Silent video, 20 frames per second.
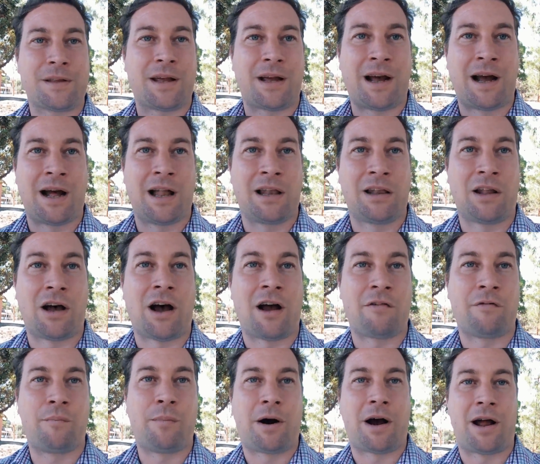
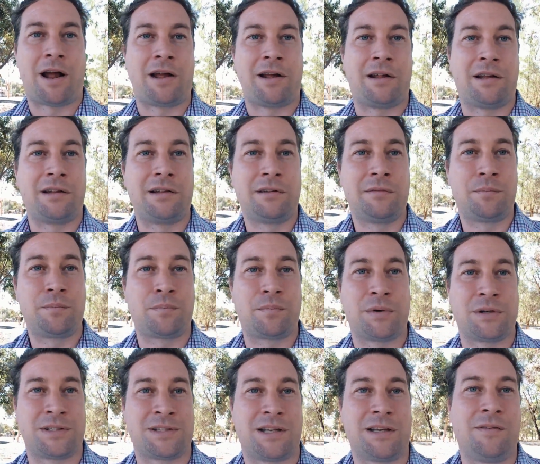life by
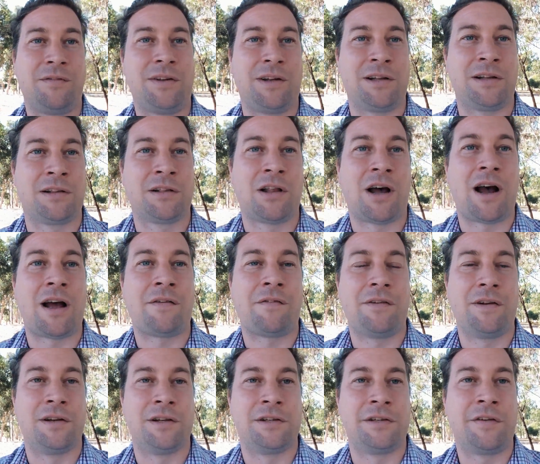perceiving life
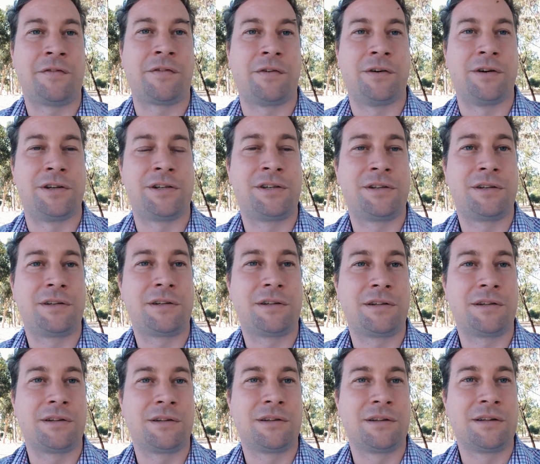in a different
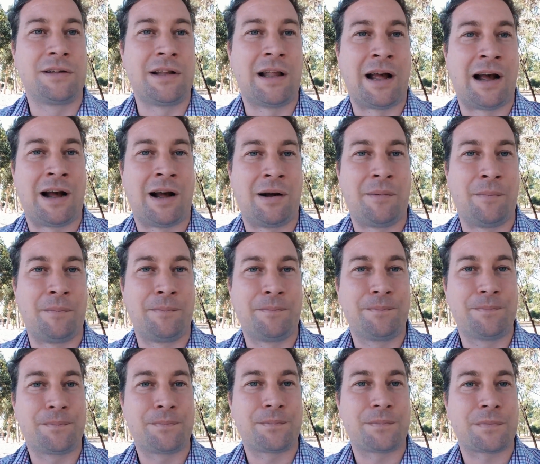
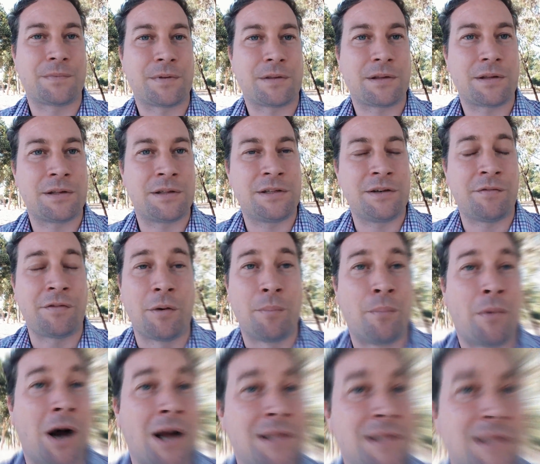
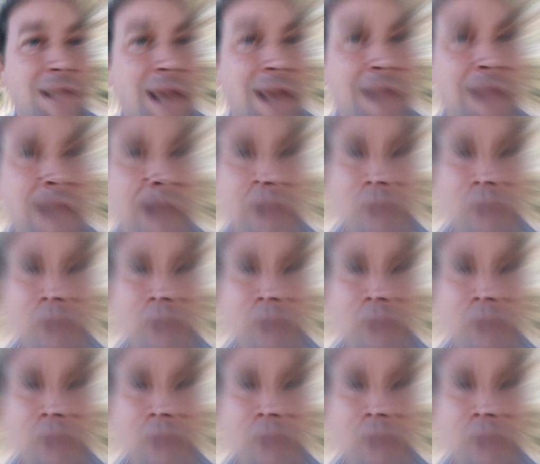mindset.